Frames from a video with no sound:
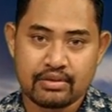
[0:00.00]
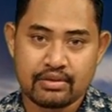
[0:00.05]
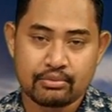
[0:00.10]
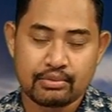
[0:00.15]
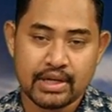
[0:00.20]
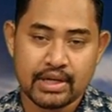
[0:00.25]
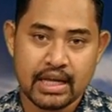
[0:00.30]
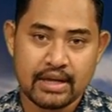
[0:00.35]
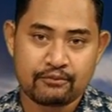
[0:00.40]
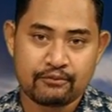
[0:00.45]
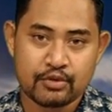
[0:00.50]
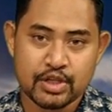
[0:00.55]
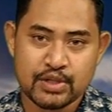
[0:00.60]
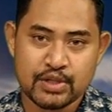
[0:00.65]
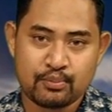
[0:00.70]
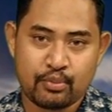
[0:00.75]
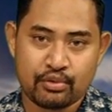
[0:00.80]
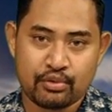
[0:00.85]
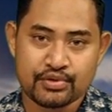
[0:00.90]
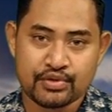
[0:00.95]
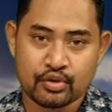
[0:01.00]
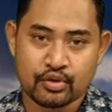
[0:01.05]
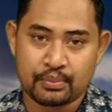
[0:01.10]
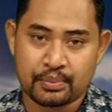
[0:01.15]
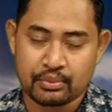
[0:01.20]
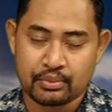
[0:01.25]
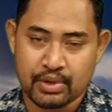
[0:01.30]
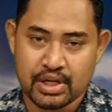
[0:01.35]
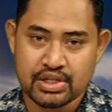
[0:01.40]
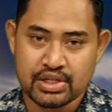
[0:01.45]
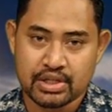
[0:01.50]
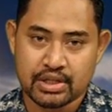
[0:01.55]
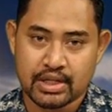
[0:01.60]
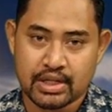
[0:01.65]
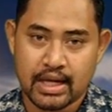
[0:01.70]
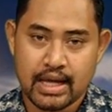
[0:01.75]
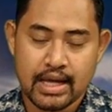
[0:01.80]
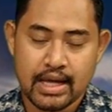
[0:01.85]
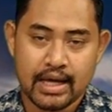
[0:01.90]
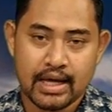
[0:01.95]
relief response operation.
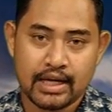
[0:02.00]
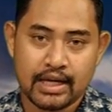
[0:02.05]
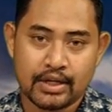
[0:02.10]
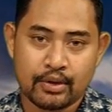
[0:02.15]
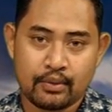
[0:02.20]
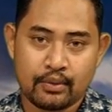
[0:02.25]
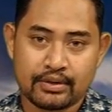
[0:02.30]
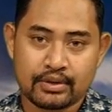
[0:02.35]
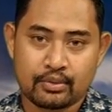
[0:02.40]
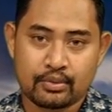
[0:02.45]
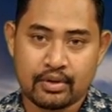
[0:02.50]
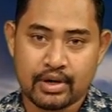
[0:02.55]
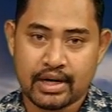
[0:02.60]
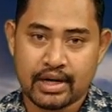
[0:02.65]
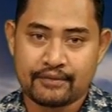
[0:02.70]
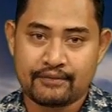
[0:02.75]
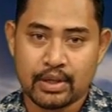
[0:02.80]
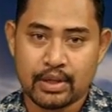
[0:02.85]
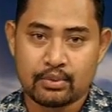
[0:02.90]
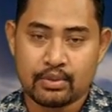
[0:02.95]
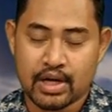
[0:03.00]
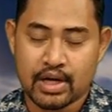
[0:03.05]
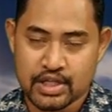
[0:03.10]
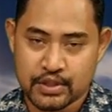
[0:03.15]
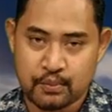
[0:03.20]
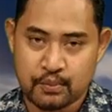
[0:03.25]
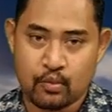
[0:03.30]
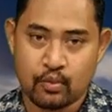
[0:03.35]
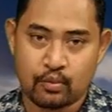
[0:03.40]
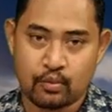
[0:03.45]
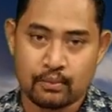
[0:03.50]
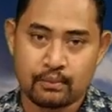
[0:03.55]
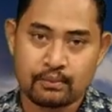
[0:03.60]
Eleanor Turagaiviu has more.